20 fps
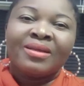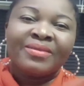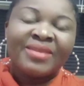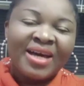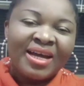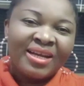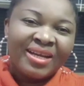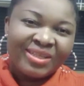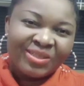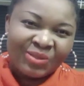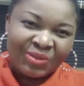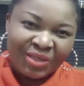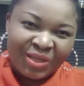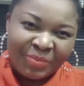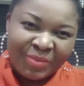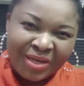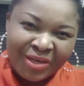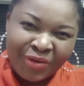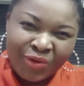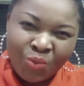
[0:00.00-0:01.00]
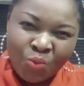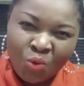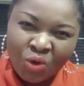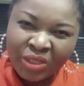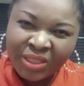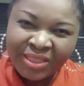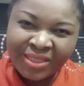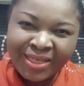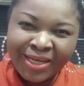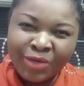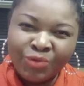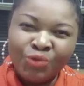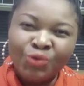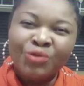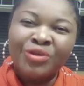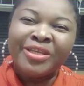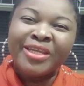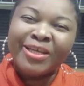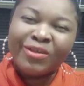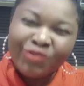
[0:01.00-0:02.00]
Now let's talk about the ones that
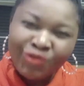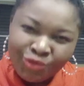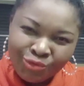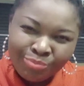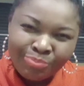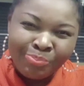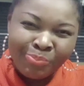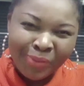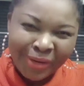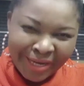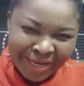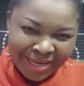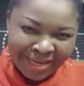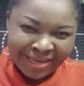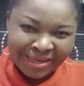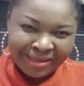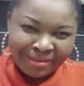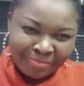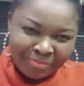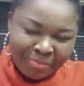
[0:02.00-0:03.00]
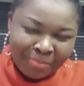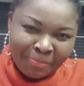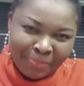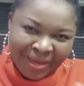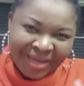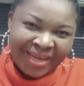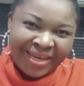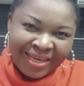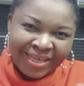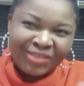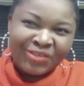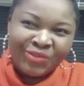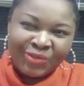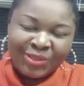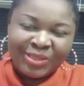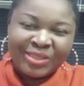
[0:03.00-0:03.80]
you need to bring. Package